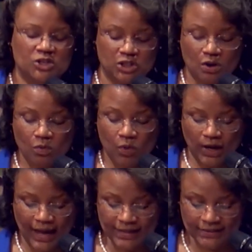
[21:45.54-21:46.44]
So
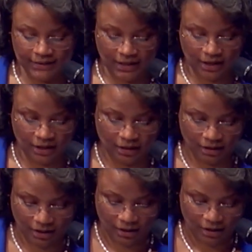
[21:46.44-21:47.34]
when I
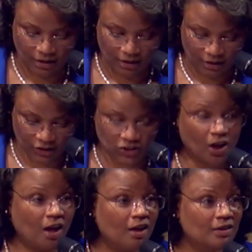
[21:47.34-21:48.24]
sing the
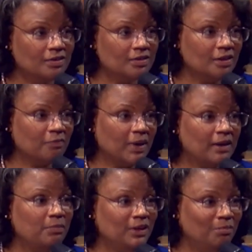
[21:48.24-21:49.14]
songs of
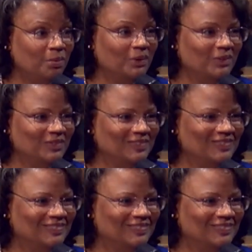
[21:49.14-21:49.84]
my people,